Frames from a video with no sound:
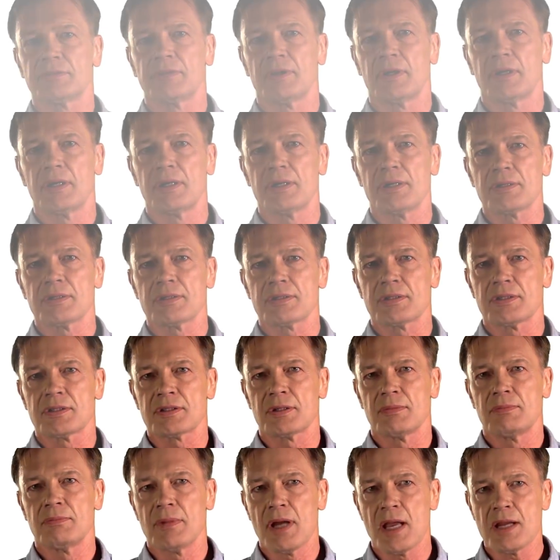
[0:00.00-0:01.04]
virus is
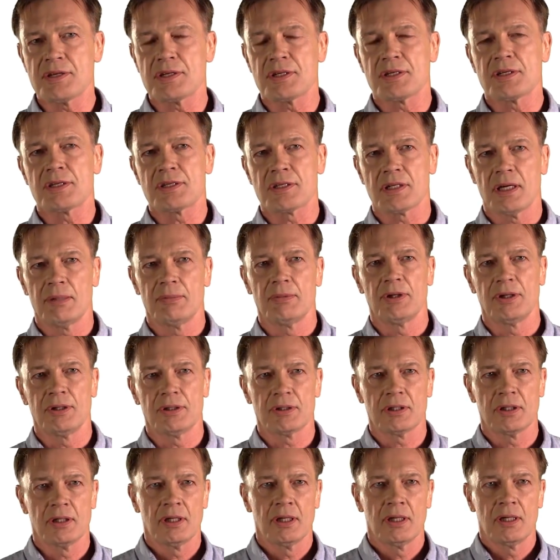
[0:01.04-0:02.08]
a major determinant
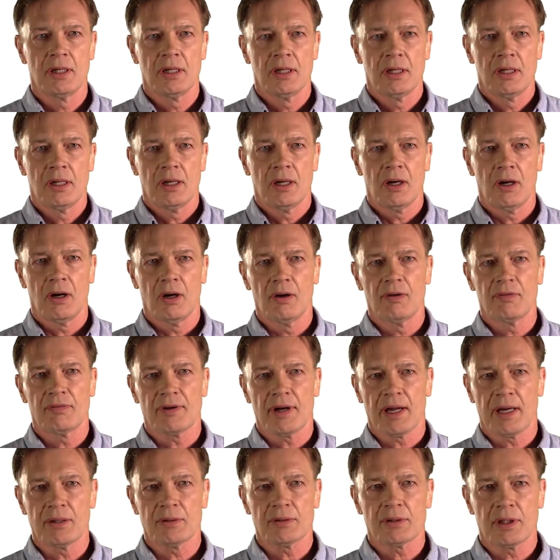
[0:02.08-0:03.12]
of
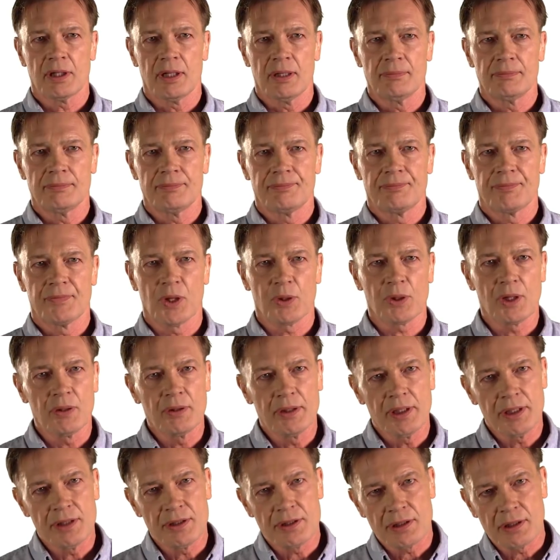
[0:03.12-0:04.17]
outcome, not
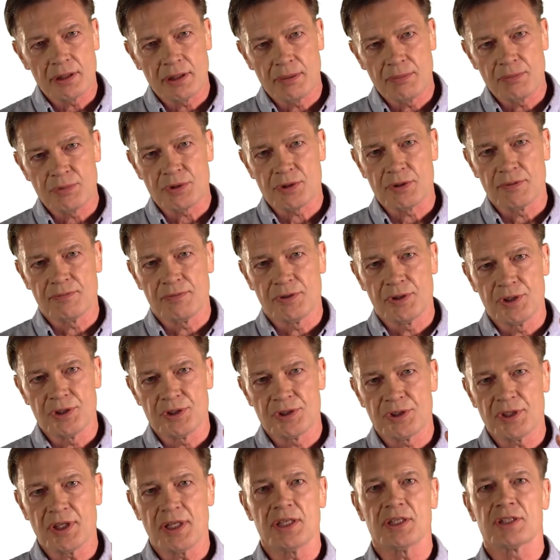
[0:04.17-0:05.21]
only in terms of the
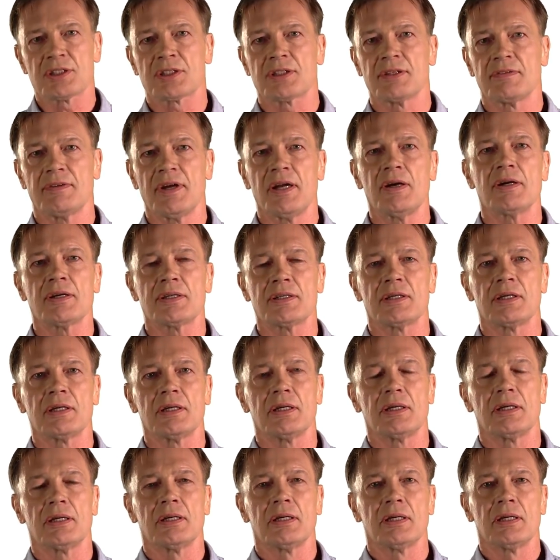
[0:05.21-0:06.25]
disease
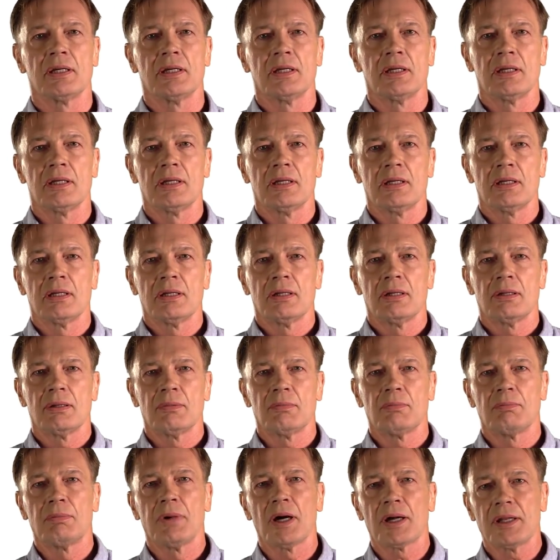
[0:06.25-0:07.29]
severity,
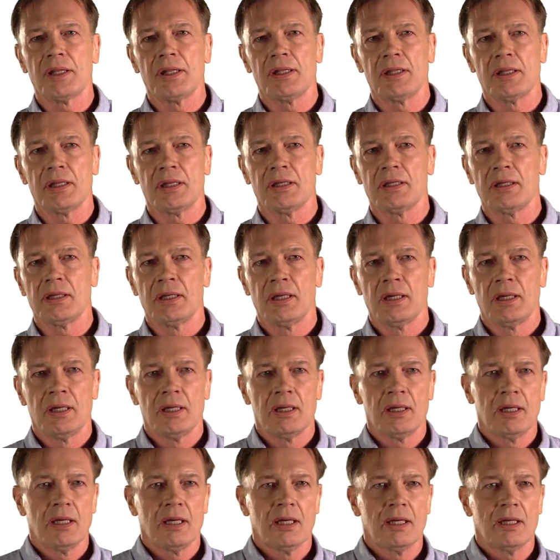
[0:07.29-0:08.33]
but in the
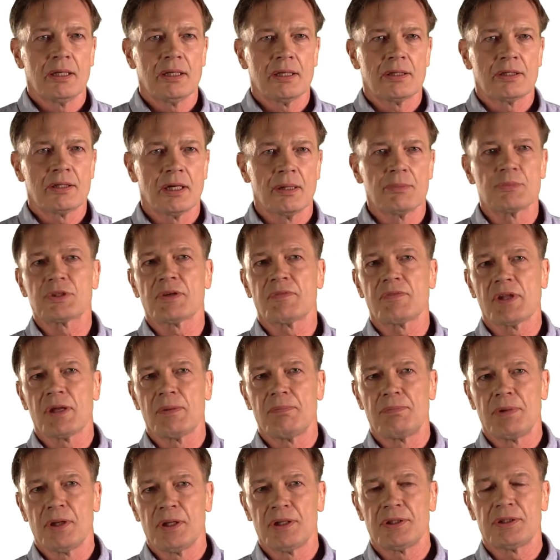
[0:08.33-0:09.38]
terms of the
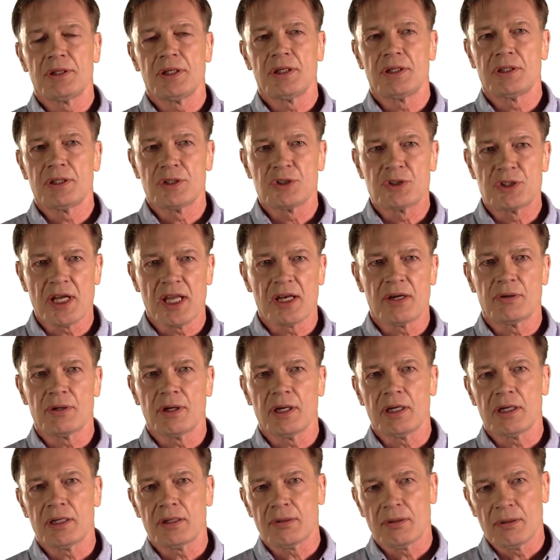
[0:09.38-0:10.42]
ability to
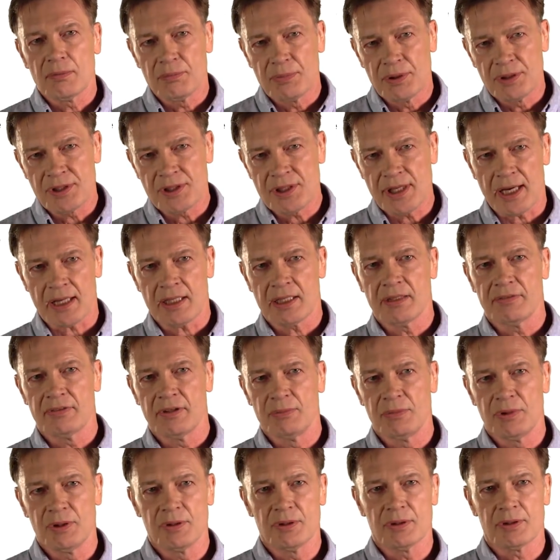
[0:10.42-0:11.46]
generate protective
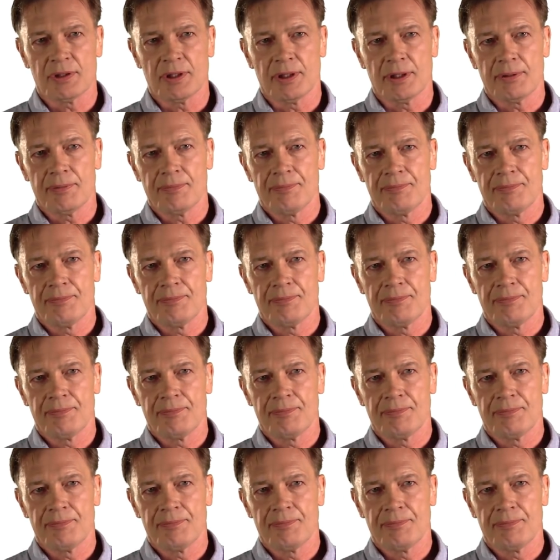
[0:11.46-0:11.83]
immunity.